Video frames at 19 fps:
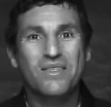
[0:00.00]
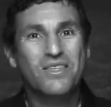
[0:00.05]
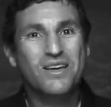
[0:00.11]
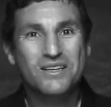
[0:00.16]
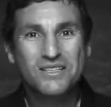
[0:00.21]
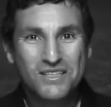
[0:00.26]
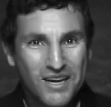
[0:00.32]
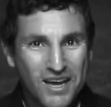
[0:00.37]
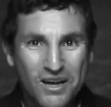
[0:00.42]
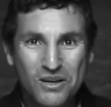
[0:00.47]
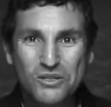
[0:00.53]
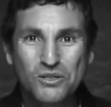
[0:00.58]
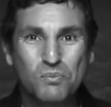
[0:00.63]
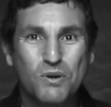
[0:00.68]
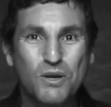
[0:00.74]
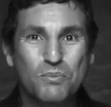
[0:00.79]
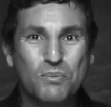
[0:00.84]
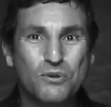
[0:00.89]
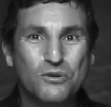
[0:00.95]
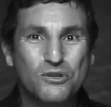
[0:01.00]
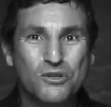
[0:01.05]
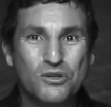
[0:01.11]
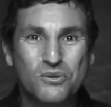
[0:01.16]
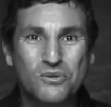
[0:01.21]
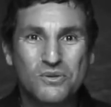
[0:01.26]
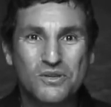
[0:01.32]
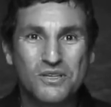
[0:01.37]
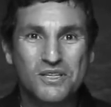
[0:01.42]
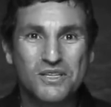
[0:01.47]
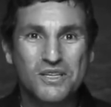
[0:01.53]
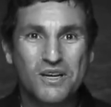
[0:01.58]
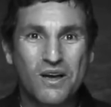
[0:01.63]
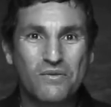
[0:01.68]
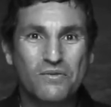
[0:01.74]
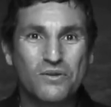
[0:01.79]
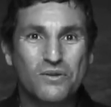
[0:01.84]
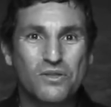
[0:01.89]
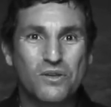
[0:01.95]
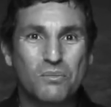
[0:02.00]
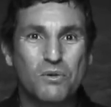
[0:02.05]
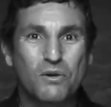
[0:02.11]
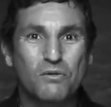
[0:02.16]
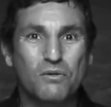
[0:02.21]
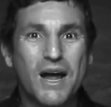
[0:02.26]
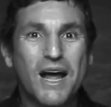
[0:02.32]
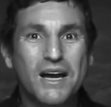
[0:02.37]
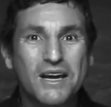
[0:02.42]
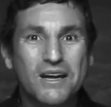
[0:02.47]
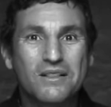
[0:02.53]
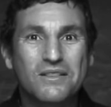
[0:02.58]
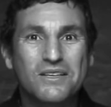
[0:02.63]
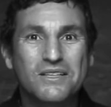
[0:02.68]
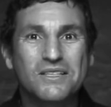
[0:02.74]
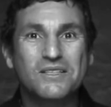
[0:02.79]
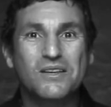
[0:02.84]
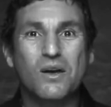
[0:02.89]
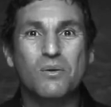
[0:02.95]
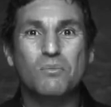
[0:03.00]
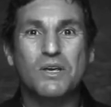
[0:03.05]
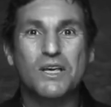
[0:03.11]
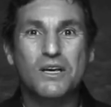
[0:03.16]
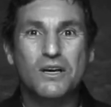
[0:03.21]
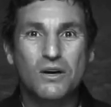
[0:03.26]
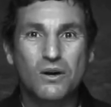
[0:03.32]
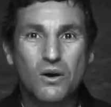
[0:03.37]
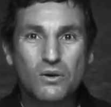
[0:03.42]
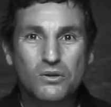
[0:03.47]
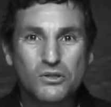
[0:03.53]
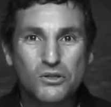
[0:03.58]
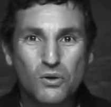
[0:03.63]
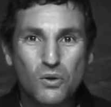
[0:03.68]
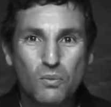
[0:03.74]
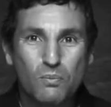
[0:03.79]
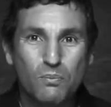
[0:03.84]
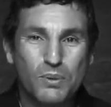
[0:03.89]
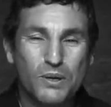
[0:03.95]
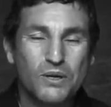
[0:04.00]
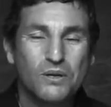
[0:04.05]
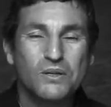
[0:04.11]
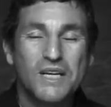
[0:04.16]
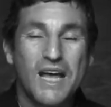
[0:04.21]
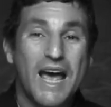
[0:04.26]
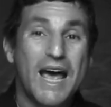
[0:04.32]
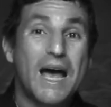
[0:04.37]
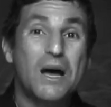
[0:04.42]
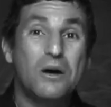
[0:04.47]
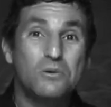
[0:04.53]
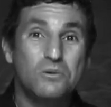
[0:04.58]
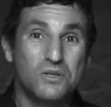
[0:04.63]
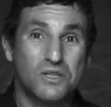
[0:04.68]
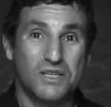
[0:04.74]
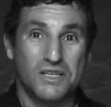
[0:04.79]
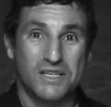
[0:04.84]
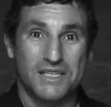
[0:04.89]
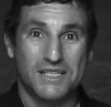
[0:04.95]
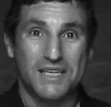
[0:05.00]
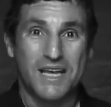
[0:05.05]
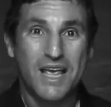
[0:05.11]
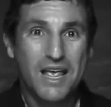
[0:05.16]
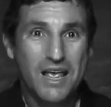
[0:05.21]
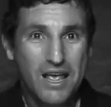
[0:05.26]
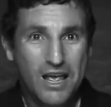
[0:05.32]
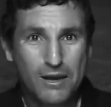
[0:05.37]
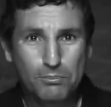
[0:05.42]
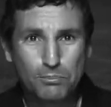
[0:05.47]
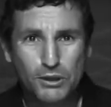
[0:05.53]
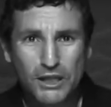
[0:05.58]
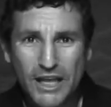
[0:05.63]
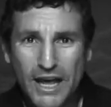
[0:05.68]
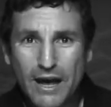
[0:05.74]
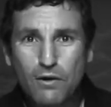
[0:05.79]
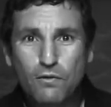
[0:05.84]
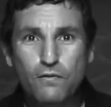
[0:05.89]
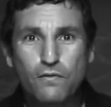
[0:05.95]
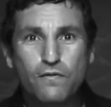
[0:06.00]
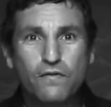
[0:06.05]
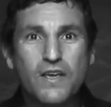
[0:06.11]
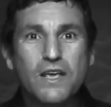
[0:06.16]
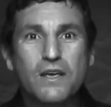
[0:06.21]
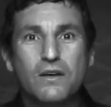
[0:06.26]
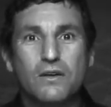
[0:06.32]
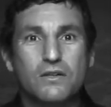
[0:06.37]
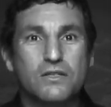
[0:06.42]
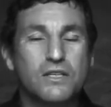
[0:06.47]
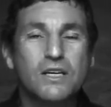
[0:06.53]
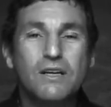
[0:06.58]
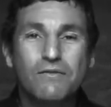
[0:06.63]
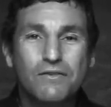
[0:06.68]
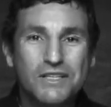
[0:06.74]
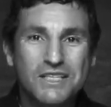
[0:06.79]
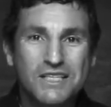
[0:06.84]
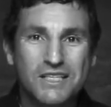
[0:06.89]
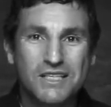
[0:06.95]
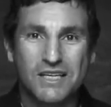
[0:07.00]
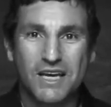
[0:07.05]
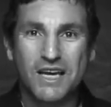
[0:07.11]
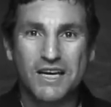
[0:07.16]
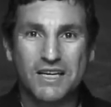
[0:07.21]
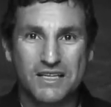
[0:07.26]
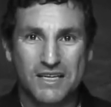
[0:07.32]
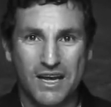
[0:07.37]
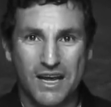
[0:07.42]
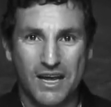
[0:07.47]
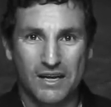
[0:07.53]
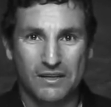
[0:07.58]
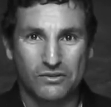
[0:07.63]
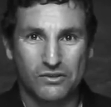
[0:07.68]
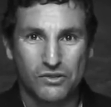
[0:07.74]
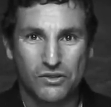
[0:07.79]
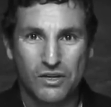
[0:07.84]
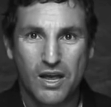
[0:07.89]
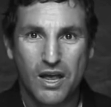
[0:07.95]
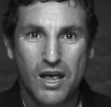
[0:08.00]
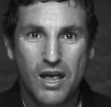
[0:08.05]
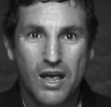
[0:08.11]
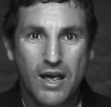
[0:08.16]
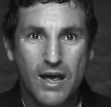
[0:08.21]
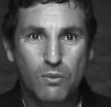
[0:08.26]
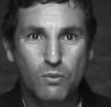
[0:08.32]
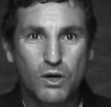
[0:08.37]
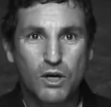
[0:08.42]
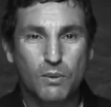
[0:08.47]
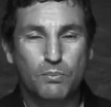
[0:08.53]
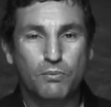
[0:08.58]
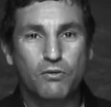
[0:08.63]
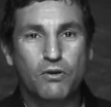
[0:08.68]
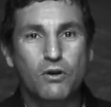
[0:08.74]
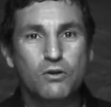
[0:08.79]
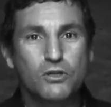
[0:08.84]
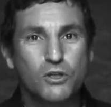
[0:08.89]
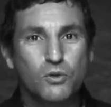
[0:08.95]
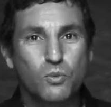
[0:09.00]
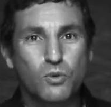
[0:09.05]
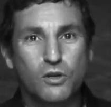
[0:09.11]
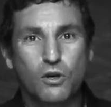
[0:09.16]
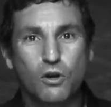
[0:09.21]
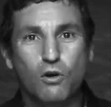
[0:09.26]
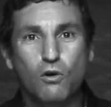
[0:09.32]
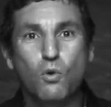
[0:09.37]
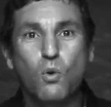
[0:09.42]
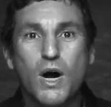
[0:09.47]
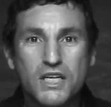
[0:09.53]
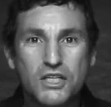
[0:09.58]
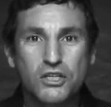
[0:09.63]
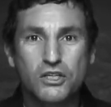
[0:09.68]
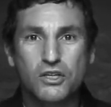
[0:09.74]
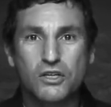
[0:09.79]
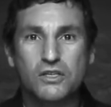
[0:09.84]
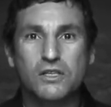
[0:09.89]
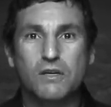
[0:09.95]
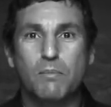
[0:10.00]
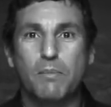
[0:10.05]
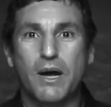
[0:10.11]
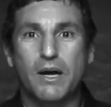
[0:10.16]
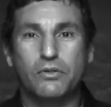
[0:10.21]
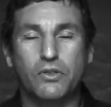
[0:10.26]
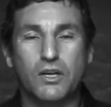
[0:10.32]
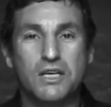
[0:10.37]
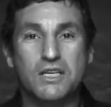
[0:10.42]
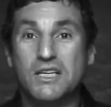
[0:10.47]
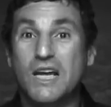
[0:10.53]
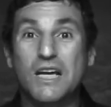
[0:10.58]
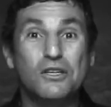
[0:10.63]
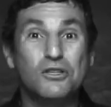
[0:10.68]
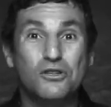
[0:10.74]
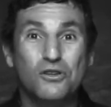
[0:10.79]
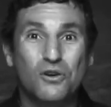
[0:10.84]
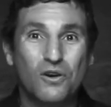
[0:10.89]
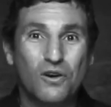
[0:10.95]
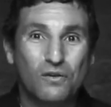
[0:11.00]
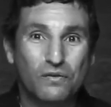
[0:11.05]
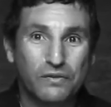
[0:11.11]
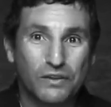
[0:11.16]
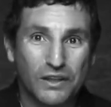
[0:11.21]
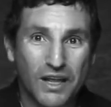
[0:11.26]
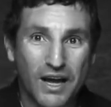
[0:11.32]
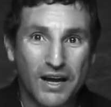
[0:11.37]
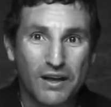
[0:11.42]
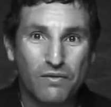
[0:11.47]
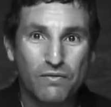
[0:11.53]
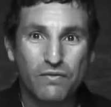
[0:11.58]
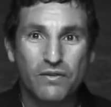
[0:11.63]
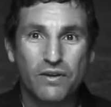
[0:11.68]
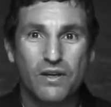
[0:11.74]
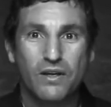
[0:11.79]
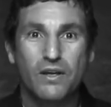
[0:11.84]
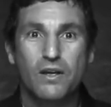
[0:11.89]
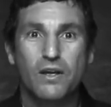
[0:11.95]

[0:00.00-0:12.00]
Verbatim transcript: The townspeople soon discovered the miraculous dummy could also build houses and plow fields and even sing and dance. And when approached with questions about the nature of life,